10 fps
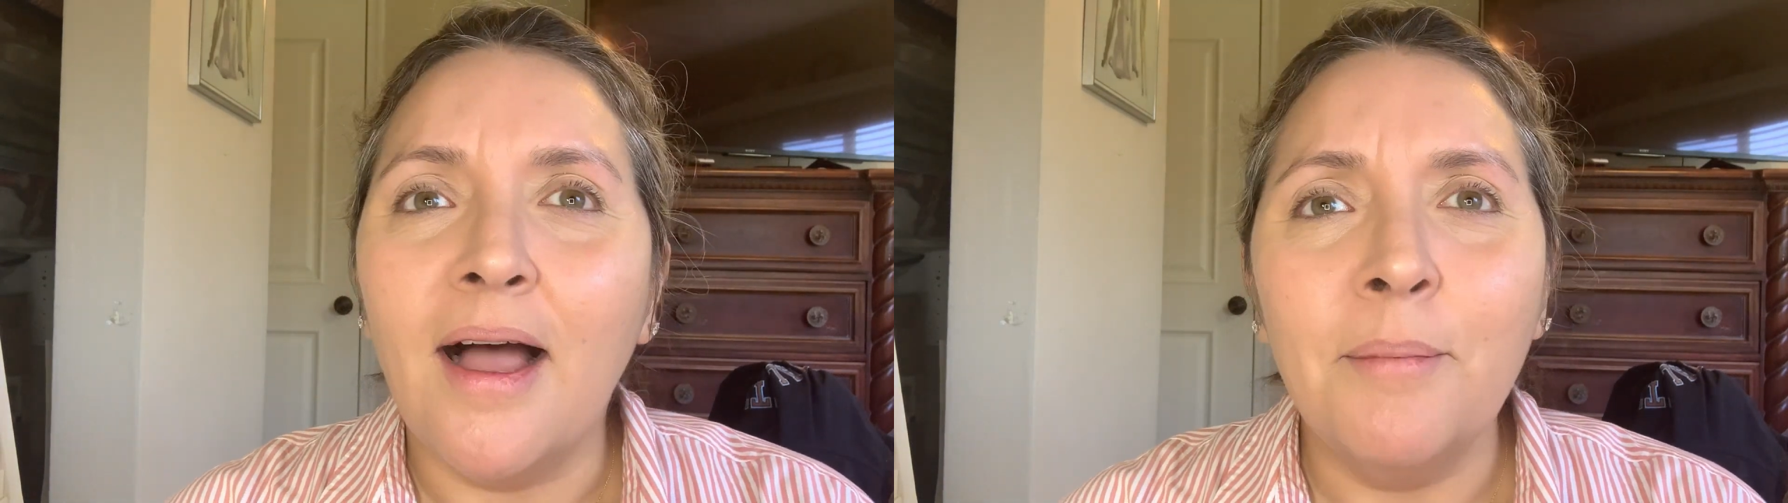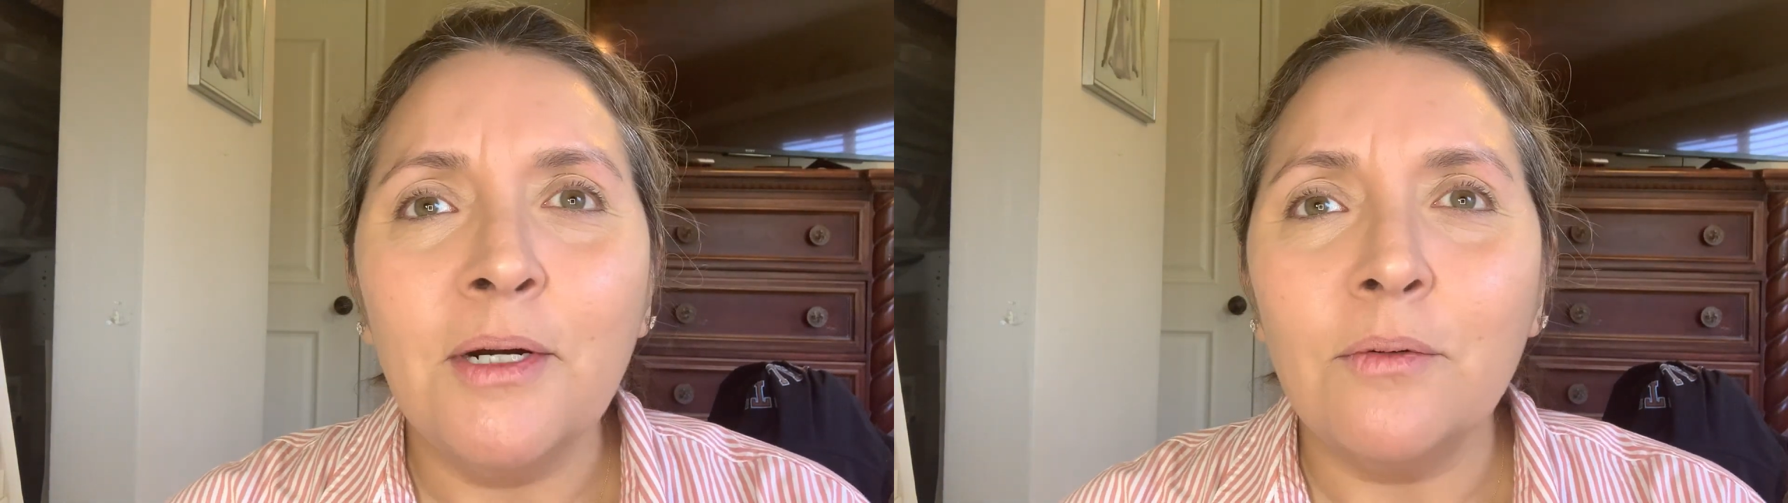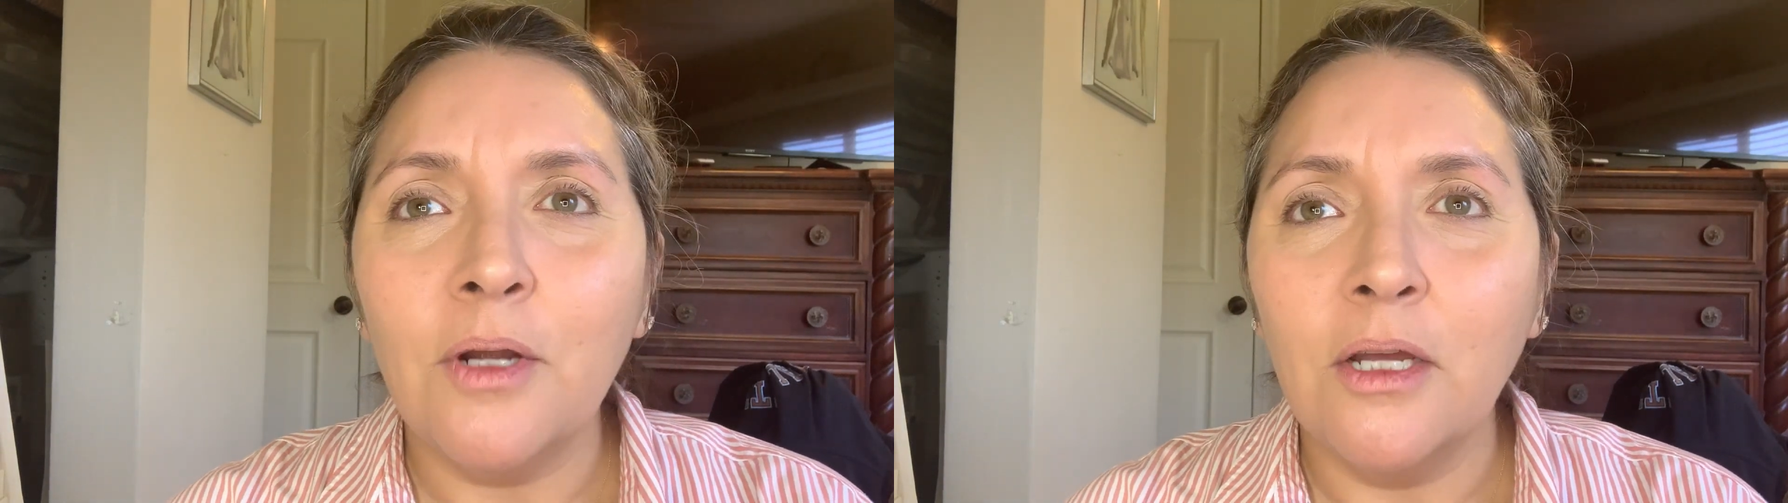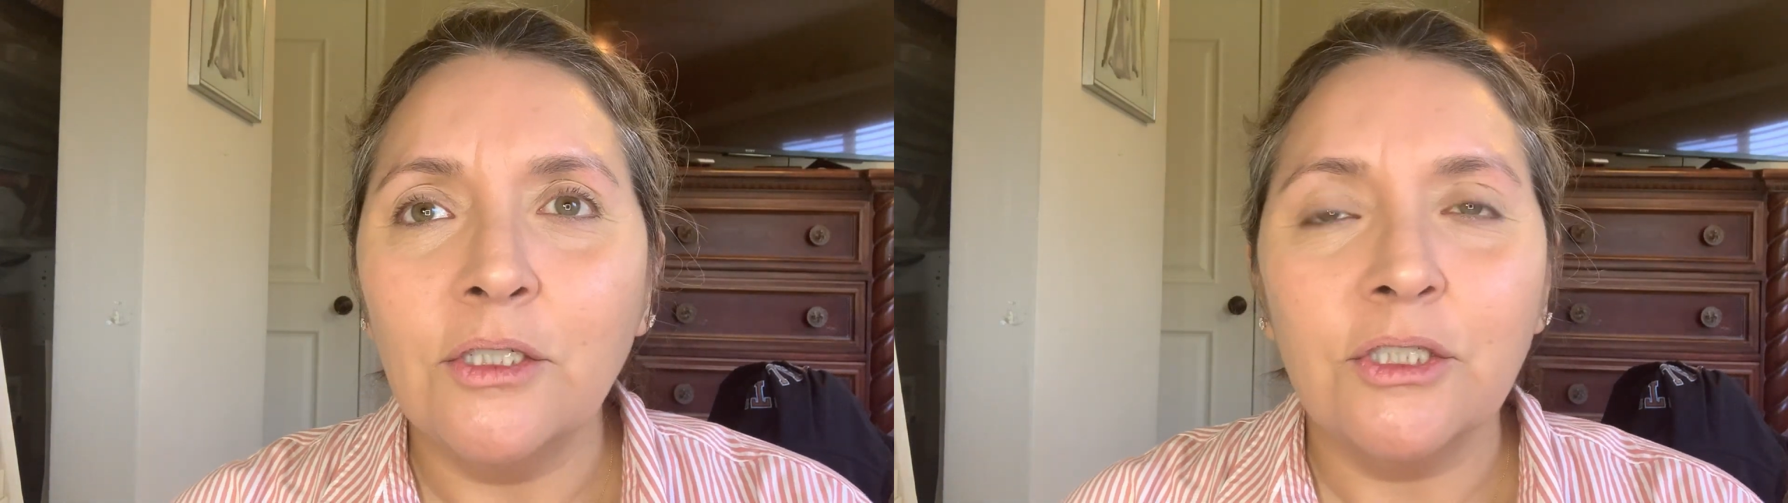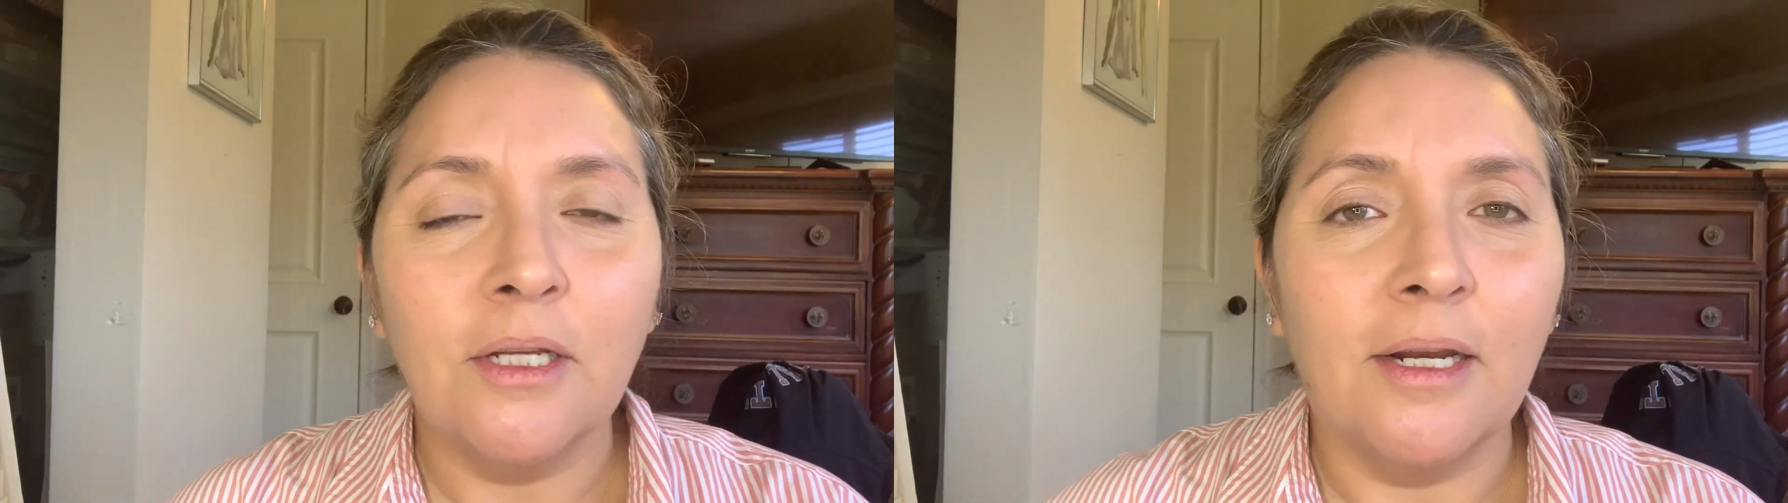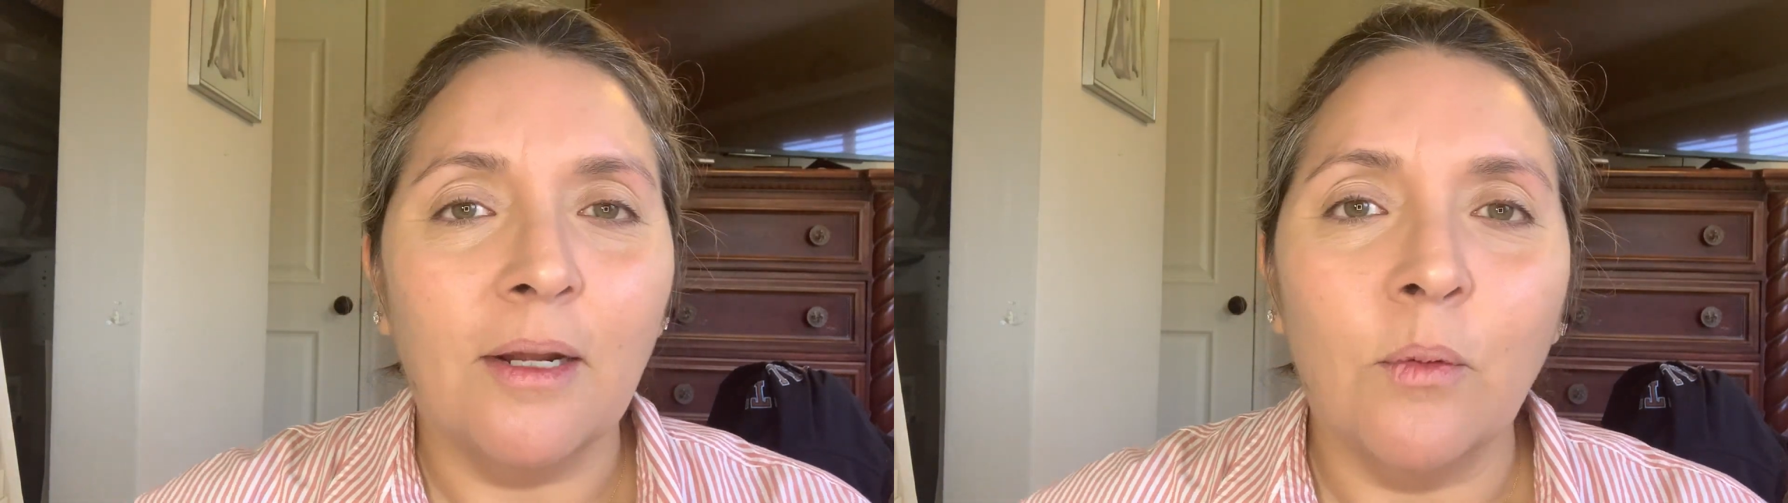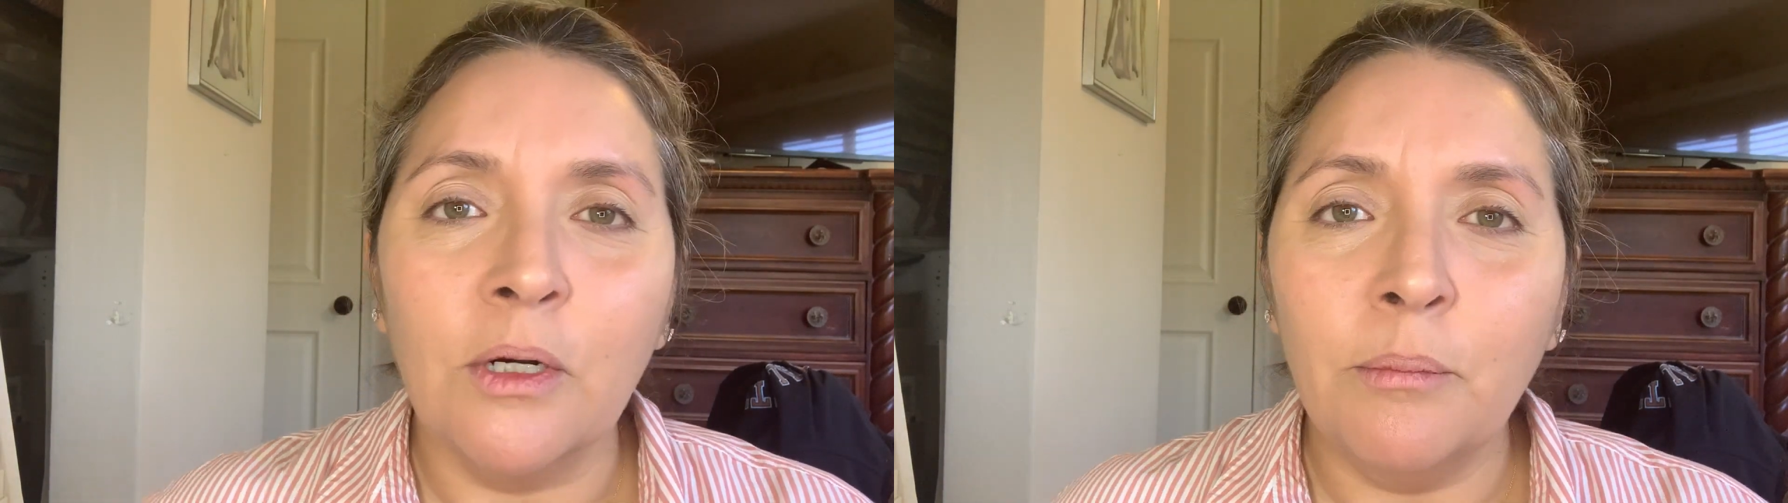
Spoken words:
I'm in a rush and I want